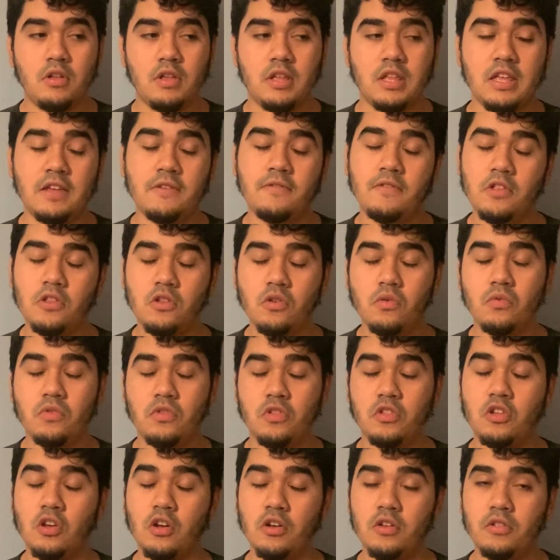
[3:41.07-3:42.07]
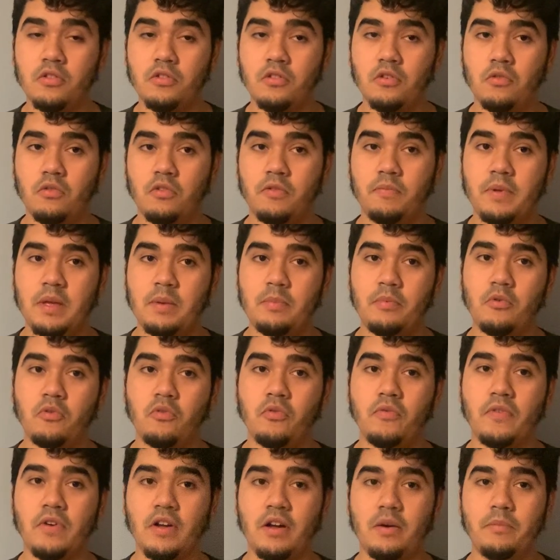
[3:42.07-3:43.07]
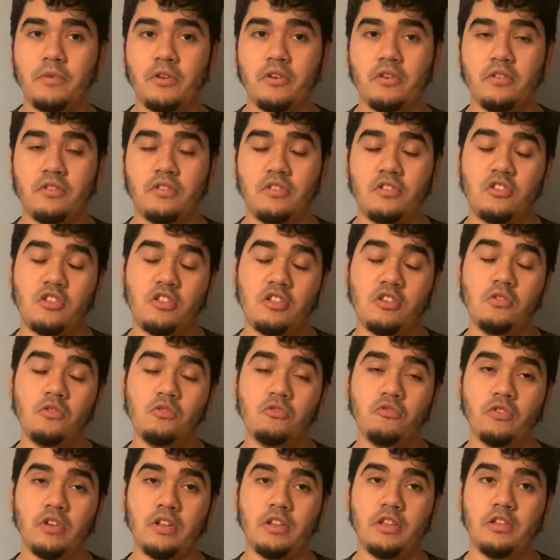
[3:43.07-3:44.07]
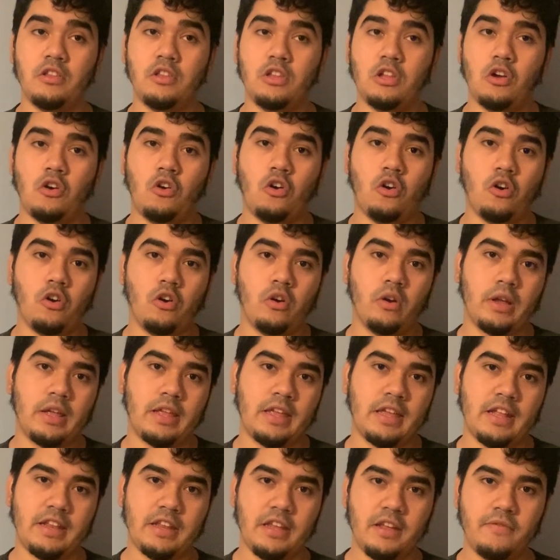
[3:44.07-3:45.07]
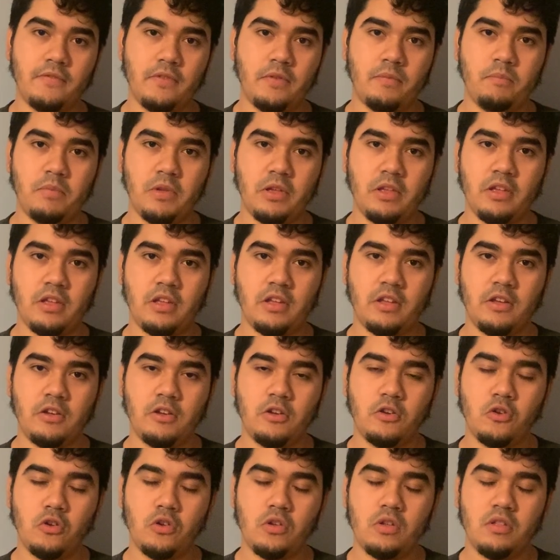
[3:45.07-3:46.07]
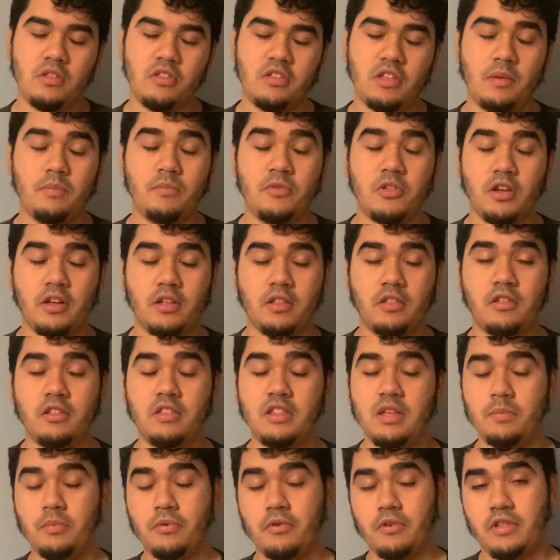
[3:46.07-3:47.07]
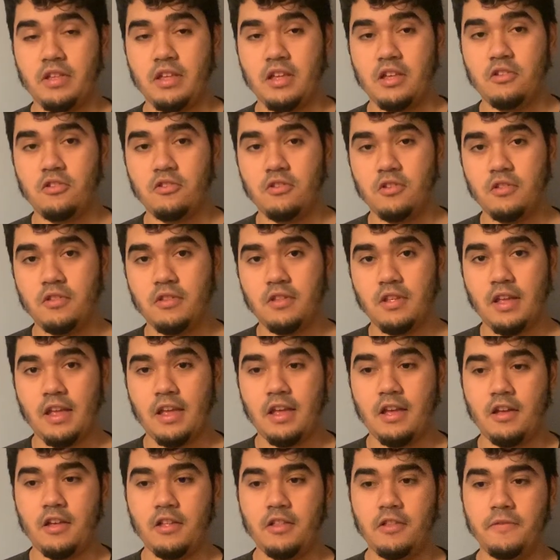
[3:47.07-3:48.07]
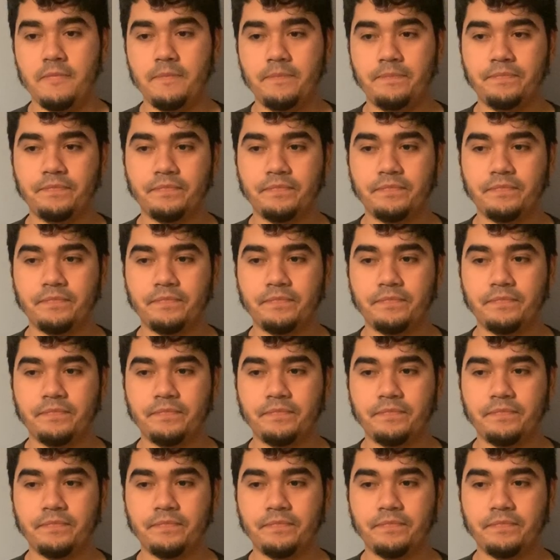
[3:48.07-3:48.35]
even those people who've come here as children can even be subject to deportation, and